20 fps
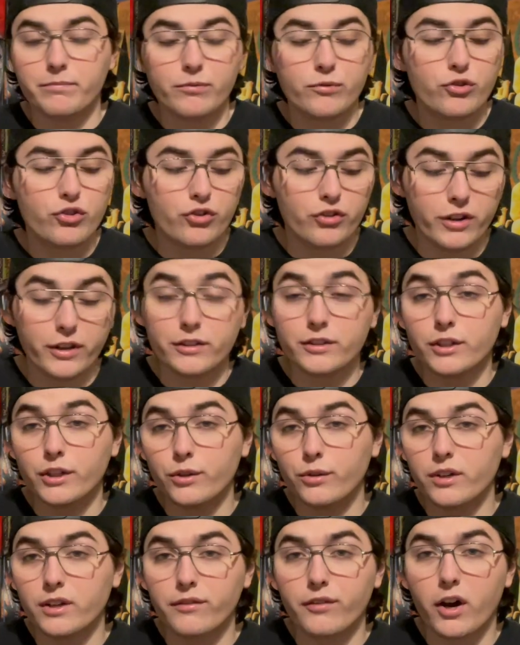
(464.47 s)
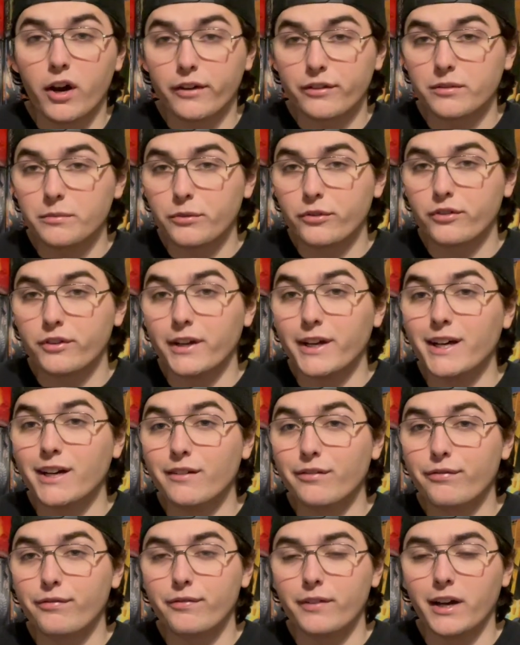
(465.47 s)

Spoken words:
shitload of awesome stuff.